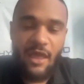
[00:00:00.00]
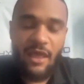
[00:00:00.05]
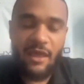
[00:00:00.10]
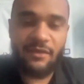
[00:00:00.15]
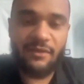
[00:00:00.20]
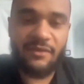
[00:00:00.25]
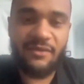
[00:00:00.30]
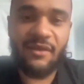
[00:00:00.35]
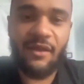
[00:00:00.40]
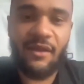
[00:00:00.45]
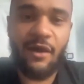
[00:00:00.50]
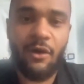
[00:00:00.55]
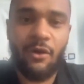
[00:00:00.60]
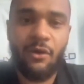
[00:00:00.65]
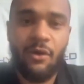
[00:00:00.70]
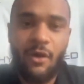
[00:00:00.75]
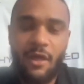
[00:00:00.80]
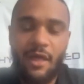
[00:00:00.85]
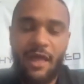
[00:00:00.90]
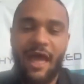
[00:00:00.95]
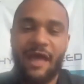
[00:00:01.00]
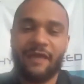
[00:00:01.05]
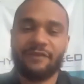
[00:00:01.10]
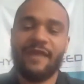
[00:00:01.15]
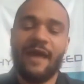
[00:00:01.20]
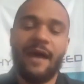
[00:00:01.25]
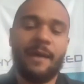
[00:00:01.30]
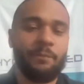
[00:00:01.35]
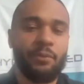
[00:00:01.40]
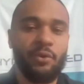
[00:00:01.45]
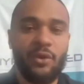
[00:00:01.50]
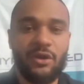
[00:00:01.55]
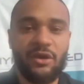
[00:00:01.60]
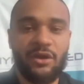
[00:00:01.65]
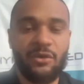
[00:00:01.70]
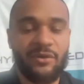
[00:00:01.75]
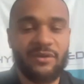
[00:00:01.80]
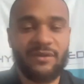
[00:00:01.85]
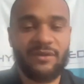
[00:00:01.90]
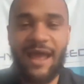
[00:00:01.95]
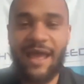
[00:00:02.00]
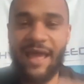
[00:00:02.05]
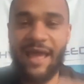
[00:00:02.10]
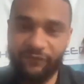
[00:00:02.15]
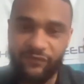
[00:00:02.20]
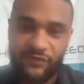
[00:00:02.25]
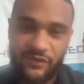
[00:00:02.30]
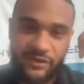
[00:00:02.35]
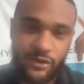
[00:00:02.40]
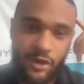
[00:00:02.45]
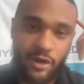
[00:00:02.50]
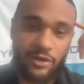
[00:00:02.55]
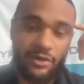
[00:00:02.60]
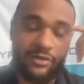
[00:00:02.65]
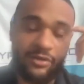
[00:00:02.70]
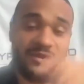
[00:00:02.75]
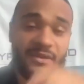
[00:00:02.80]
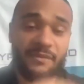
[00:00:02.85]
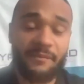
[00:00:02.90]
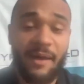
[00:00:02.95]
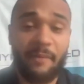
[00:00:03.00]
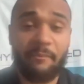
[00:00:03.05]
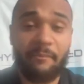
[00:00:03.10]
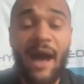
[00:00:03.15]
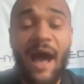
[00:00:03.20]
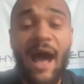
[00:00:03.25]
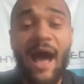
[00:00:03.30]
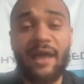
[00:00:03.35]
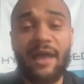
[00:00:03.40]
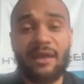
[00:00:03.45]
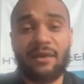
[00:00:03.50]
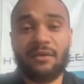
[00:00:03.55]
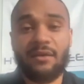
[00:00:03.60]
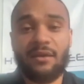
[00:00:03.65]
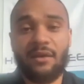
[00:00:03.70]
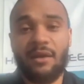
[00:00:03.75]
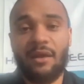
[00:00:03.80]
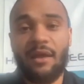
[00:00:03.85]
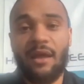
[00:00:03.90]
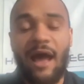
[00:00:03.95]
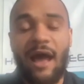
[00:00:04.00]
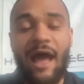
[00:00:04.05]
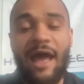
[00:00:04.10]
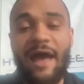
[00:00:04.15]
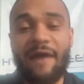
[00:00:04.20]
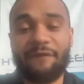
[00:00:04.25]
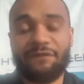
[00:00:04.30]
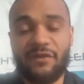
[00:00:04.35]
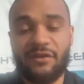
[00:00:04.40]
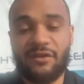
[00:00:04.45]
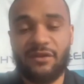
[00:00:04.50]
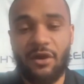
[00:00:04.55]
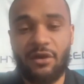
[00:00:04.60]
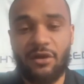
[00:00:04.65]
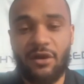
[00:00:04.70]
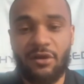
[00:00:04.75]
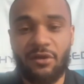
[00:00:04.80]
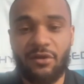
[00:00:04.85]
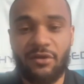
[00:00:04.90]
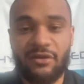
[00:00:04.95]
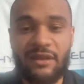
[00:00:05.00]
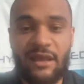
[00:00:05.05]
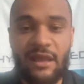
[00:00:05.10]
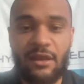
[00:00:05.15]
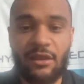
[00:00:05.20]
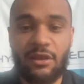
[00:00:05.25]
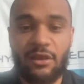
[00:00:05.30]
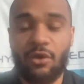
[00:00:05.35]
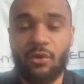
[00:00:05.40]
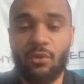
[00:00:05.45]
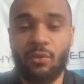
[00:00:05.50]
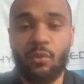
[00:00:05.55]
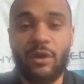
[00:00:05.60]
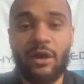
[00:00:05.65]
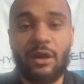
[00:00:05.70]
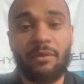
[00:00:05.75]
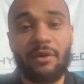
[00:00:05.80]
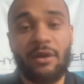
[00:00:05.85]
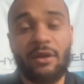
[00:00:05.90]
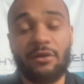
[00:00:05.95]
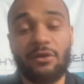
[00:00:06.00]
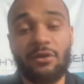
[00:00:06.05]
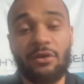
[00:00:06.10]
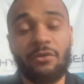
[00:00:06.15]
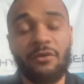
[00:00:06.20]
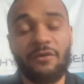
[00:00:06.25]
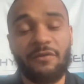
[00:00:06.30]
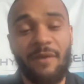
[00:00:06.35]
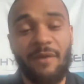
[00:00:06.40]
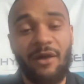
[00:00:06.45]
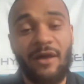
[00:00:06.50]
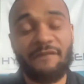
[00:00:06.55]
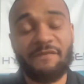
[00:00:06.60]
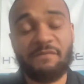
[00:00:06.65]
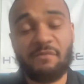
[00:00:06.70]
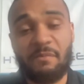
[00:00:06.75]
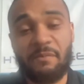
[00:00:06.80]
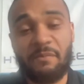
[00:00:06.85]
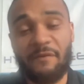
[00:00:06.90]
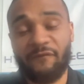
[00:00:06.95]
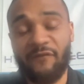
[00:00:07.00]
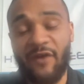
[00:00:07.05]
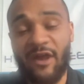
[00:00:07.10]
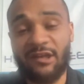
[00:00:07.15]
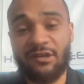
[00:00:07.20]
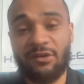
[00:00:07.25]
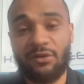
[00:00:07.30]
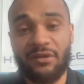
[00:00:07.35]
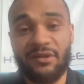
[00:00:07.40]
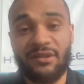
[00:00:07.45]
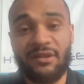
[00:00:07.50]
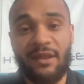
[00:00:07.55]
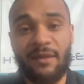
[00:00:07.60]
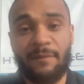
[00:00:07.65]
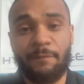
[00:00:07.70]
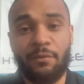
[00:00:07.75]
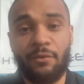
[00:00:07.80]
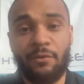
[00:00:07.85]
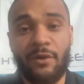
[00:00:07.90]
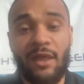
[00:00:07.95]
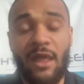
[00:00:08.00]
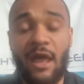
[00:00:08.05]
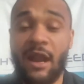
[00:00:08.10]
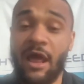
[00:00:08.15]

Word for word: And so at that point, it was, I have to start using my mind I have to start understanding, you know, what I'm going to do with my life from a professional standpoint.